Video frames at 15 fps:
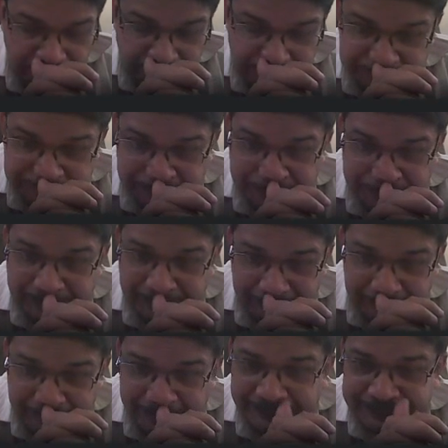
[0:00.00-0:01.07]
So
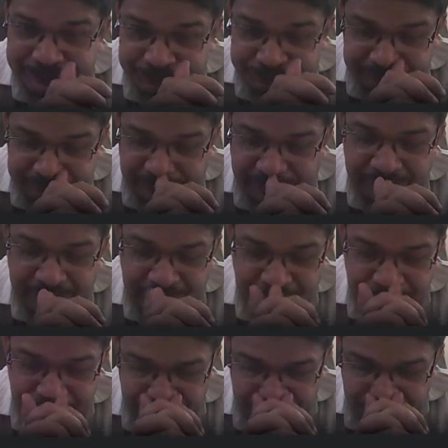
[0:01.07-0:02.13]
issues are